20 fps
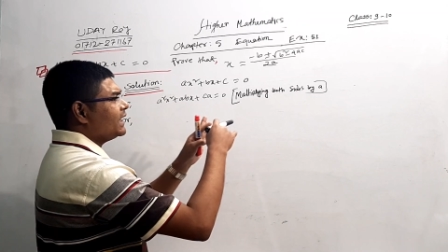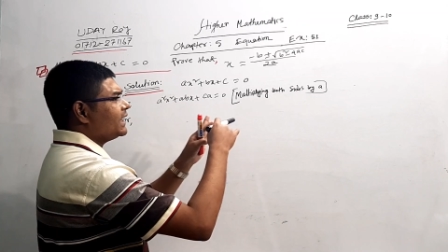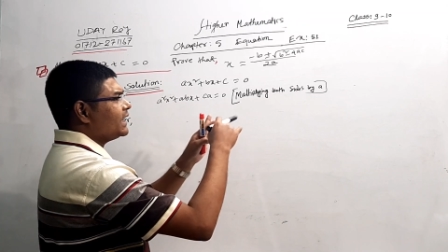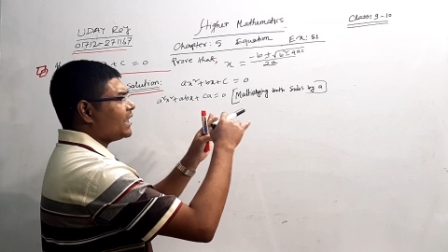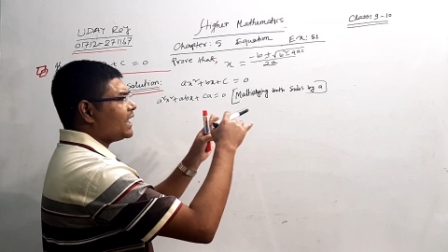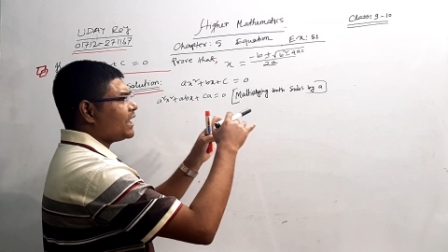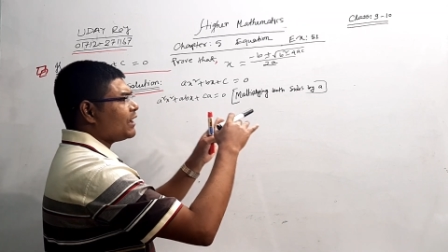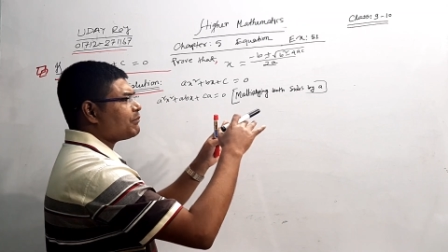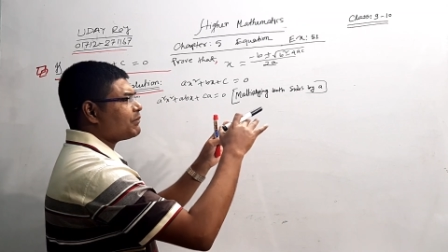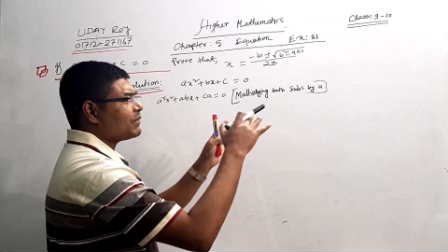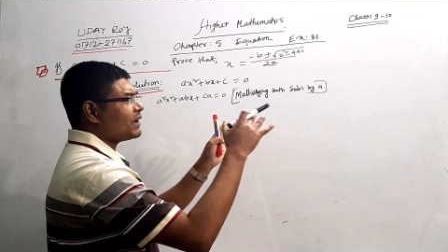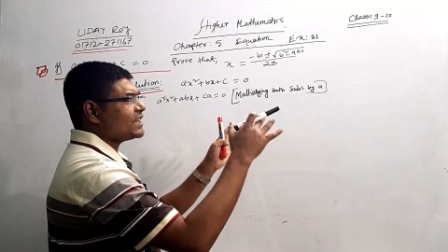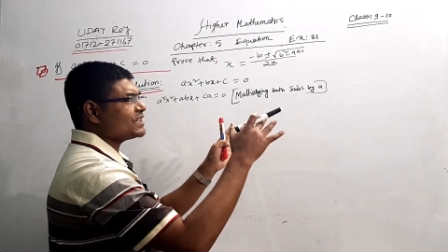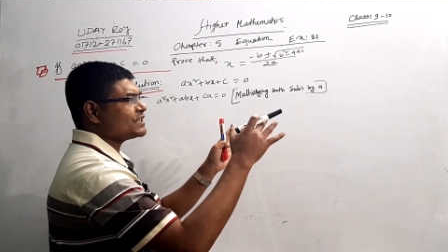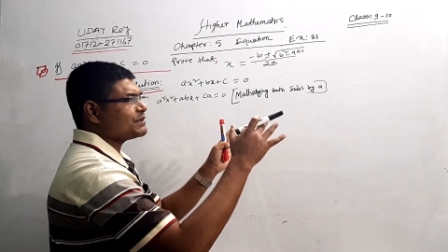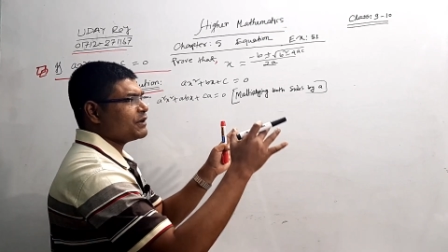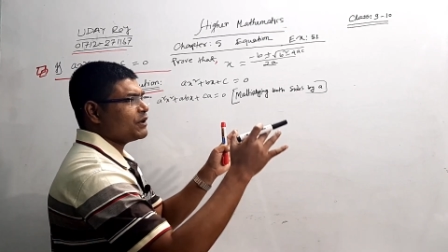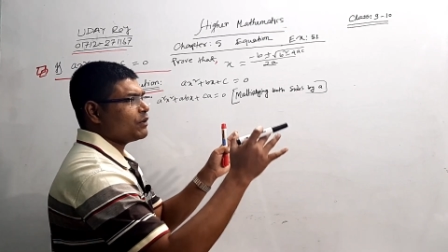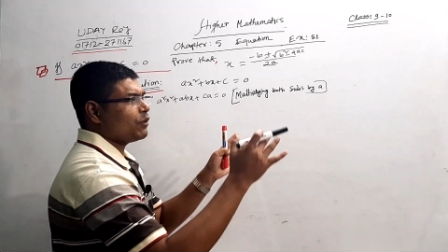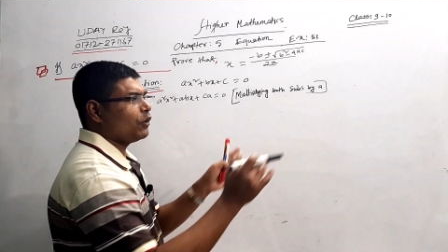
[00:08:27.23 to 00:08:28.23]
a
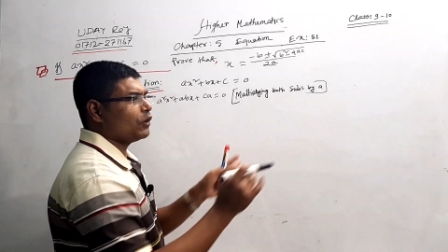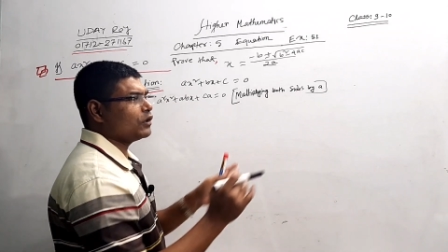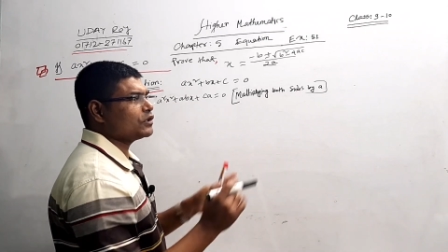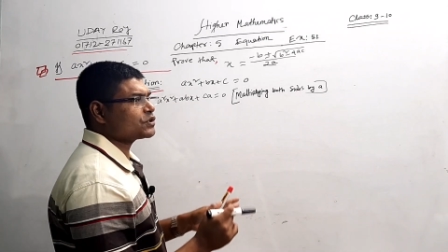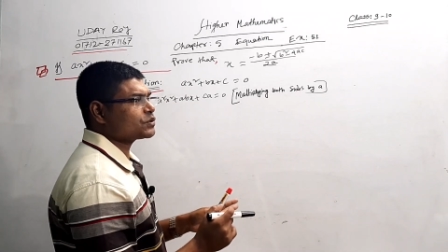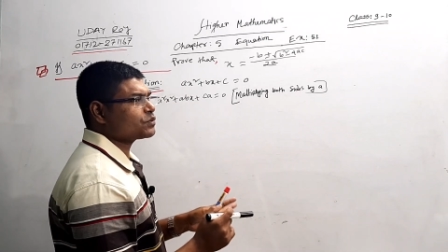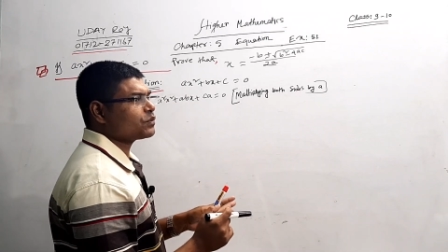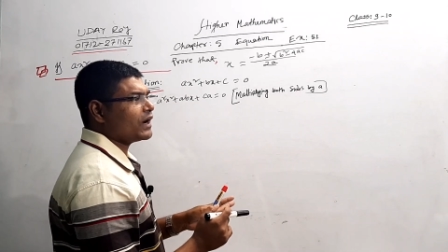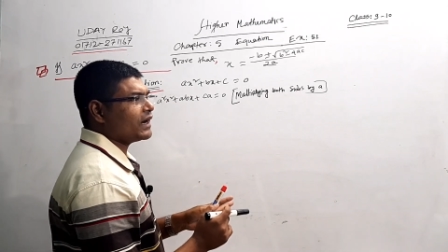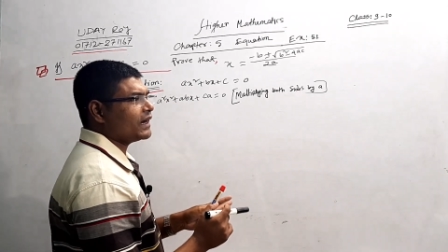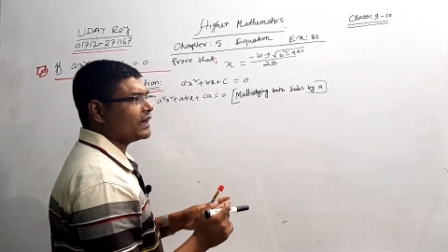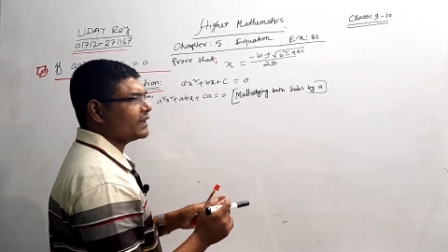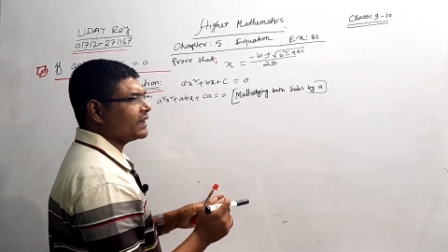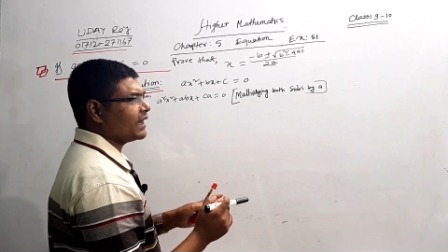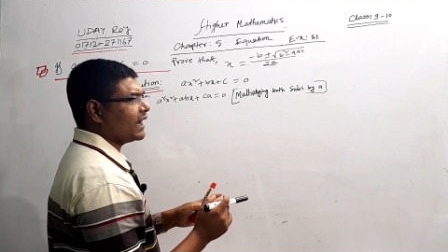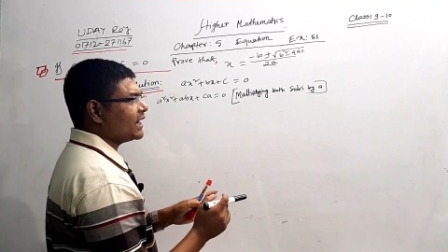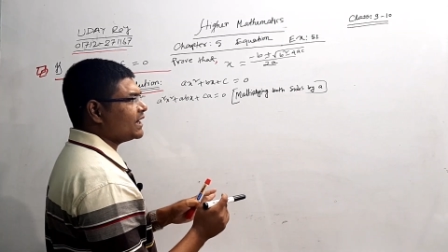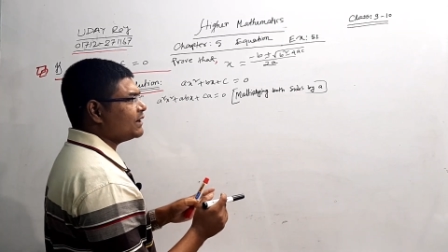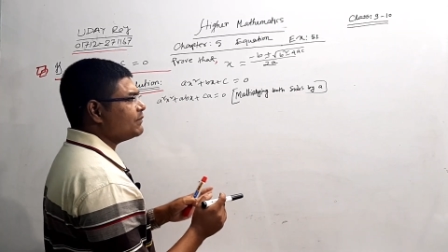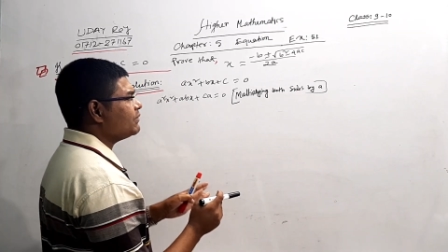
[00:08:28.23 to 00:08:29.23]
plus b whole square
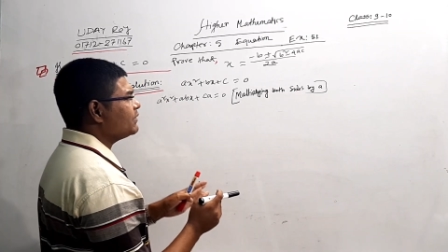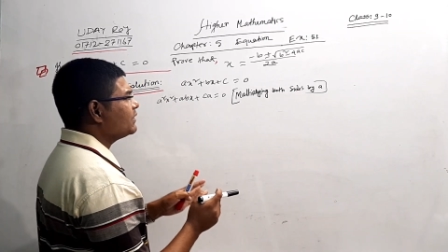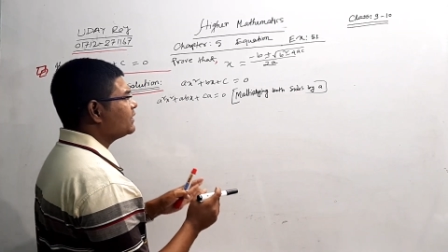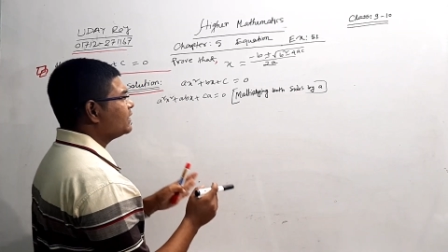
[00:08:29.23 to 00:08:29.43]
type,